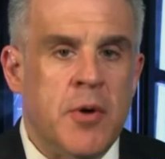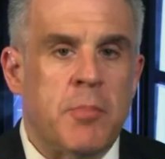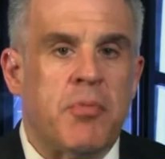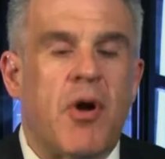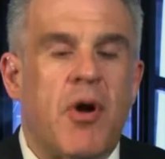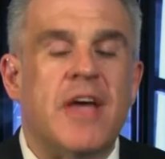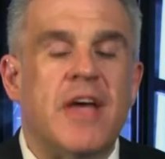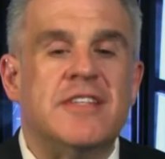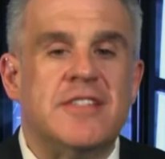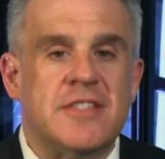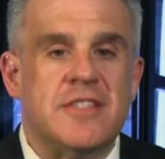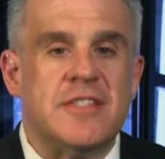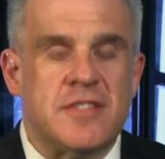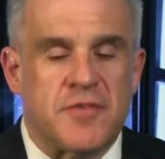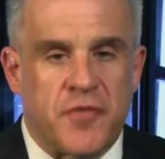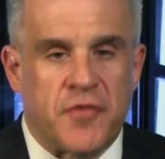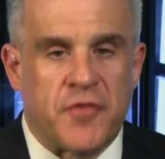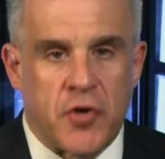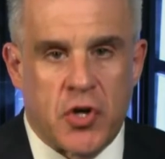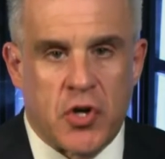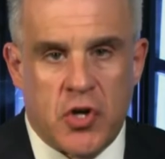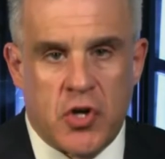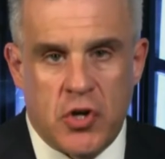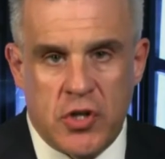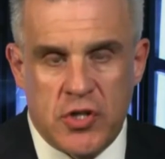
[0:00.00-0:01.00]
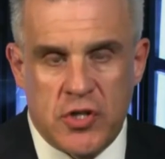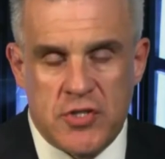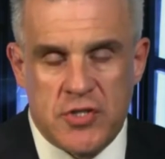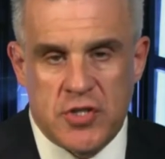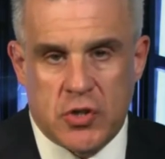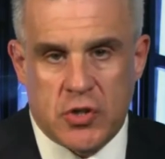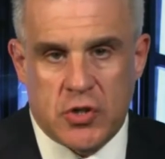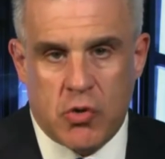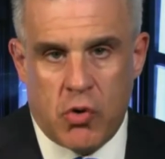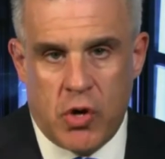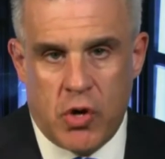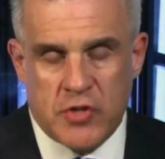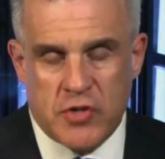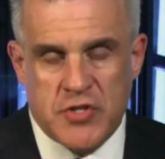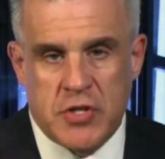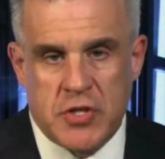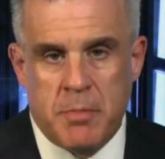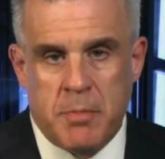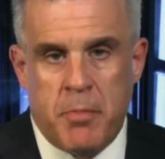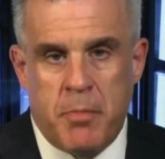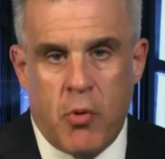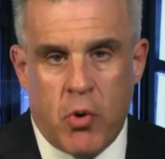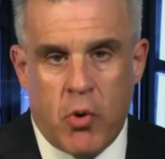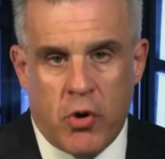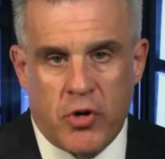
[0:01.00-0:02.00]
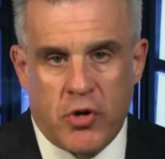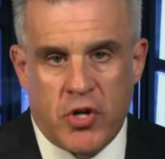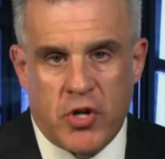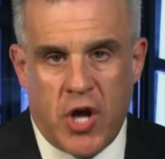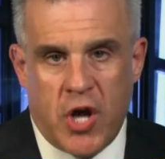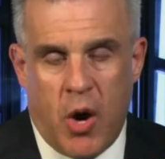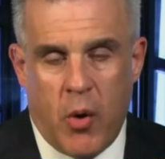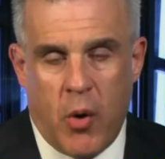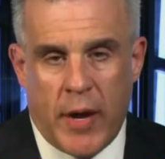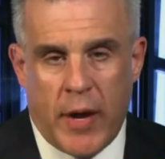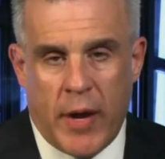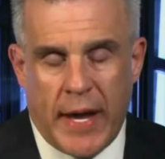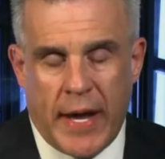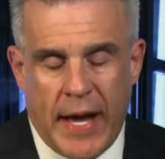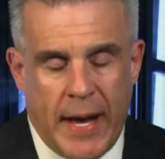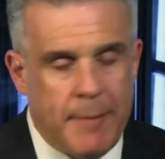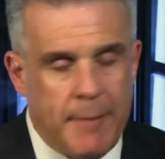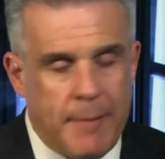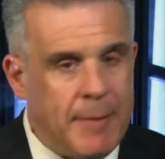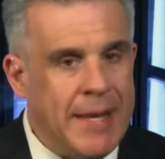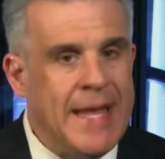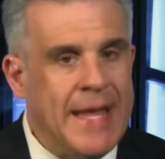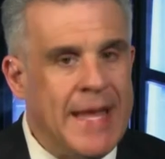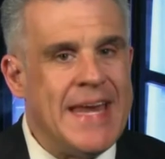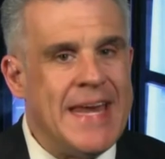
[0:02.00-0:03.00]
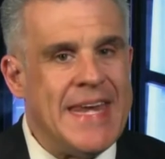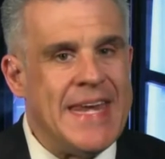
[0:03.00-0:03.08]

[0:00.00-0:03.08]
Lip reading: prices for goods across the board going up.